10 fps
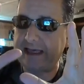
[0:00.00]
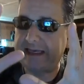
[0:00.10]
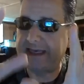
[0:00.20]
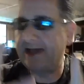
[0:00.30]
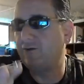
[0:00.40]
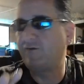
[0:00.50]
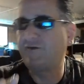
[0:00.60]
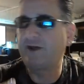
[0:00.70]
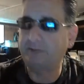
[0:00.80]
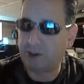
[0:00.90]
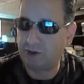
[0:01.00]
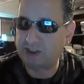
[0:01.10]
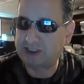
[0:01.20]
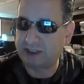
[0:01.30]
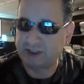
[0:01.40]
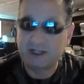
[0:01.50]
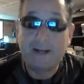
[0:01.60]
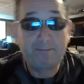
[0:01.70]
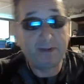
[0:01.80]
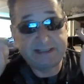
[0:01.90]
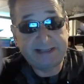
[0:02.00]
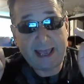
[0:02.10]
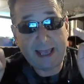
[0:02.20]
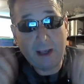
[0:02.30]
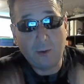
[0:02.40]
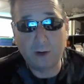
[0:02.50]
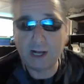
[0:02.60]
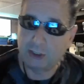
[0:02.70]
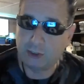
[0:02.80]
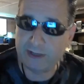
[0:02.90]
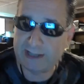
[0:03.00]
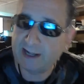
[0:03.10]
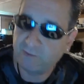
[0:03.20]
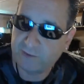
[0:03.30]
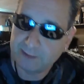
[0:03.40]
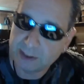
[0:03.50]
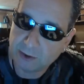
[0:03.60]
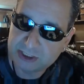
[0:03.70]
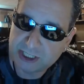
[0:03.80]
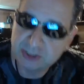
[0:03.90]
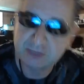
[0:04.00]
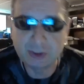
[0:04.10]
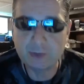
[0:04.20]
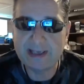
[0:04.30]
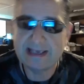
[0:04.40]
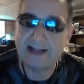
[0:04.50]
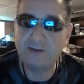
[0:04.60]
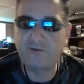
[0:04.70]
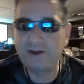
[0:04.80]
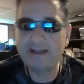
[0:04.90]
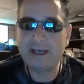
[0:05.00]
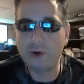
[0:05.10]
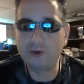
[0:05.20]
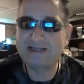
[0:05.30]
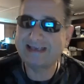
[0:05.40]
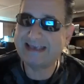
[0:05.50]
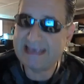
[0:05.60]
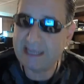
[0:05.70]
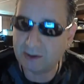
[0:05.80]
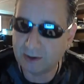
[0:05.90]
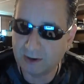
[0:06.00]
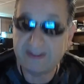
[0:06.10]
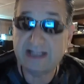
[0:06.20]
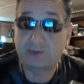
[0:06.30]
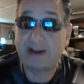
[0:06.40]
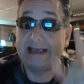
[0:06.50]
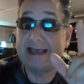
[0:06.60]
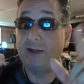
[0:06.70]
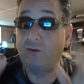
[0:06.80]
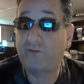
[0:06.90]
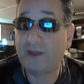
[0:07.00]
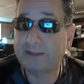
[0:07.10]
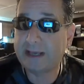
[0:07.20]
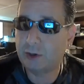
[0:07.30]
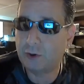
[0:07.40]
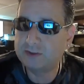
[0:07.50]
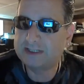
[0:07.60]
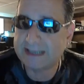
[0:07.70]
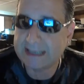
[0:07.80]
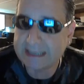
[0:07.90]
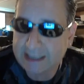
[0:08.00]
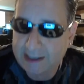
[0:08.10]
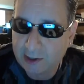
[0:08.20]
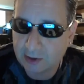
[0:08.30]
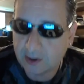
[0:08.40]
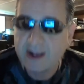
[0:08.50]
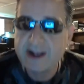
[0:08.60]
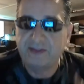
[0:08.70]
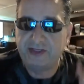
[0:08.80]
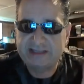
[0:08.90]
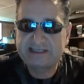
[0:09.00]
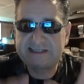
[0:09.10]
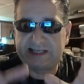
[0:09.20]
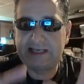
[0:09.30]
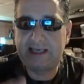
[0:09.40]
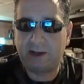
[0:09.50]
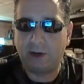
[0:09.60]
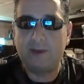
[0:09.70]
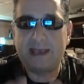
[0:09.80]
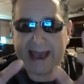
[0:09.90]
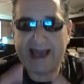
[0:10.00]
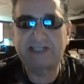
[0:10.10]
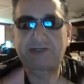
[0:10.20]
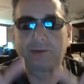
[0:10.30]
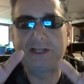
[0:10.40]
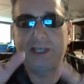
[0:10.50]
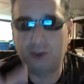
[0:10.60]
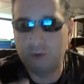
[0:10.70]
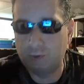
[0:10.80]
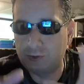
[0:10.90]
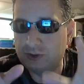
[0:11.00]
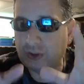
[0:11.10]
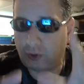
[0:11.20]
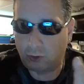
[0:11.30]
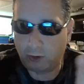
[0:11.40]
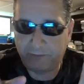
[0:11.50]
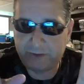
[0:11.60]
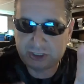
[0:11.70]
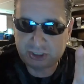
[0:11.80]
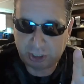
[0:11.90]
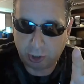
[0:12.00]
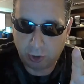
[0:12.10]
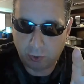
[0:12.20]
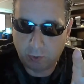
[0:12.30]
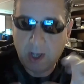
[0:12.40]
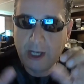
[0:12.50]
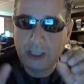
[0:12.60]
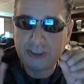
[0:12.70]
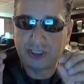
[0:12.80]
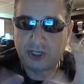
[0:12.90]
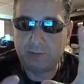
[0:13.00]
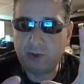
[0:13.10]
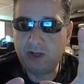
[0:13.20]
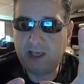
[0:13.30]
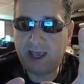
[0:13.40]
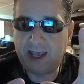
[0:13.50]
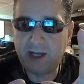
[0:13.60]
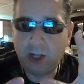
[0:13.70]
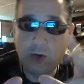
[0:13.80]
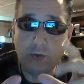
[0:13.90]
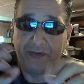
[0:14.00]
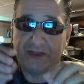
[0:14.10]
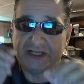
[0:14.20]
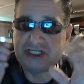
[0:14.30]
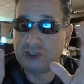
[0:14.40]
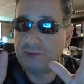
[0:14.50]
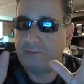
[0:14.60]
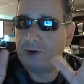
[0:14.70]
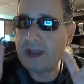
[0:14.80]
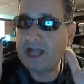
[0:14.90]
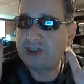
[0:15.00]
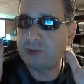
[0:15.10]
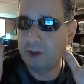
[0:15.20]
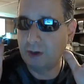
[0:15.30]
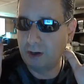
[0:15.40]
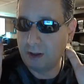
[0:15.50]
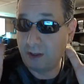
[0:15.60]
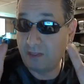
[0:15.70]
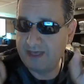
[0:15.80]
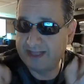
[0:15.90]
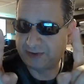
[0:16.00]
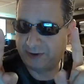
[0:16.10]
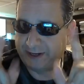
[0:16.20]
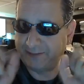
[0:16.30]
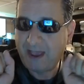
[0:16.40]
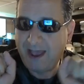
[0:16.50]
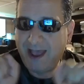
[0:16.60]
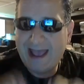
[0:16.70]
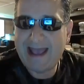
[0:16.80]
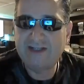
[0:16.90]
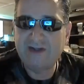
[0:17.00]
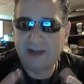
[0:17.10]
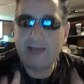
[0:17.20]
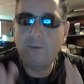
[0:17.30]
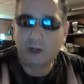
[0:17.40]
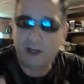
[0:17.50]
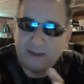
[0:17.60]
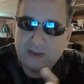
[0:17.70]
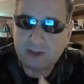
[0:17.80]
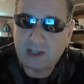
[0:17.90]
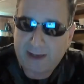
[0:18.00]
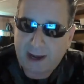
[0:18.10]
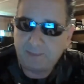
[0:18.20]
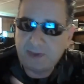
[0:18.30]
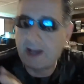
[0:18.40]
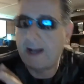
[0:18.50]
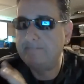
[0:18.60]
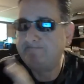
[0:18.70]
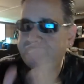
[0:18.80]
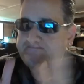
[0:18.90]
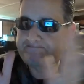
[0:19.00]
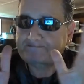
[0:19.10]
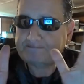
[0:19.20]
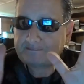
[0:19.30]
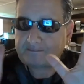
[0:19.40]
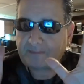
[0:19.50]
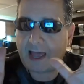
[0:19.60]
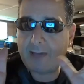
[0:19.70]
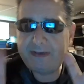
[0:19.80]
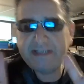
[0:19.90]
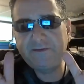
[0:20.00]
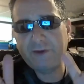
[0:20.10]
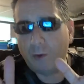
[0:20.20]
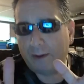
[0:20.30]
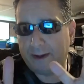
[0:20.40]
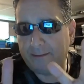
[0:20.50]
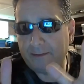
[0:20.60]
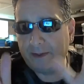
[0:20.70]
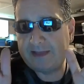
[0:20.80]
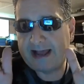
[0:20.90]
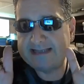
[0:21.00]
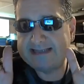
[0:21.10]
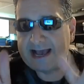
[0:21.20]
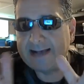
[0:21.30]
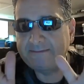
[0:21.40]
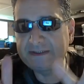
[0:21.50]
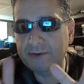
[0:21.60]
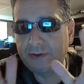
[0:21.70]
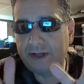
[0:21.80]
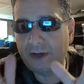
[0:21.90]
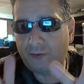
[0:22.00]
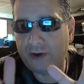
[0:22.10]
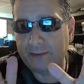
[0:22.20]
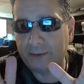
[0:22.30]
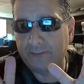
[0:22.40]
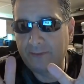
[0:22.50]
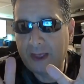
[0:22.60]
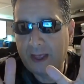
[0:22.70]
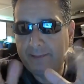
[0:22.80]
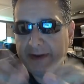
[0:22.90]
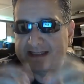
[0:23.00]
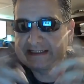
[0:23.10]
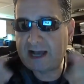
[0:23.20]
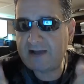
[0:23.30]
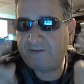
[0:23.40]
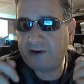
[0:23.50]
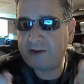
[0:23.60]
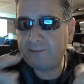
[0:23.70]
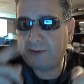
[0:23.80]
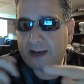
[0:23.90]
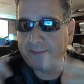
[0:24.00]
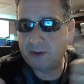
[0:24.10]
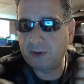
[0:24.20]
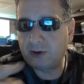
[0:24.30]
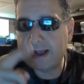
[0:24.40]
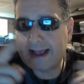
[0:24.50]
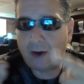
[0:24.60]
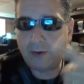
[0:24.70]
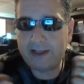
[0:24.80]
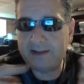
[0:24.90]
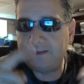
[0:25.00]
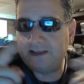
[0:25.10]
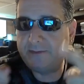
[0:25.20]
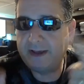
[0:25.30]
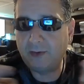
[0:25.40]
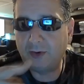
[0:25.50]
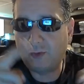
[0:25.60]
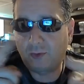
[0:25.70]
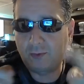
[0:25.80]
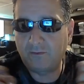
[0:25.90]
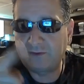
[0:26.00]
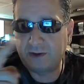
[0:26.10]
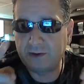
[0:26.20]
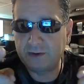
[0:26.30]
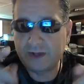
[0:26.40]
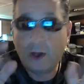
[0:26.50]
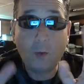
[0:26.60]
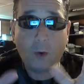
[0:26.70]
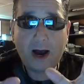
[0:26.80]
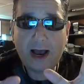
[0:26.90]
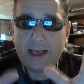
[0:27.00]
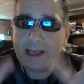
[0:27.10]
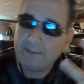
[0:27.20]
Gallo family ghost hunters. But today, we're not doing Gallo family ghost hunters, we're doing Gallo family ghost gear. That's right, Gallo family ghost gear. This is the gear we actually use on the show to communicate with the supernatural. That's right. And today we're going to be talking about a piece of equipment that is absolutely incredible, but it's not very popular out in the paranormal field. Why?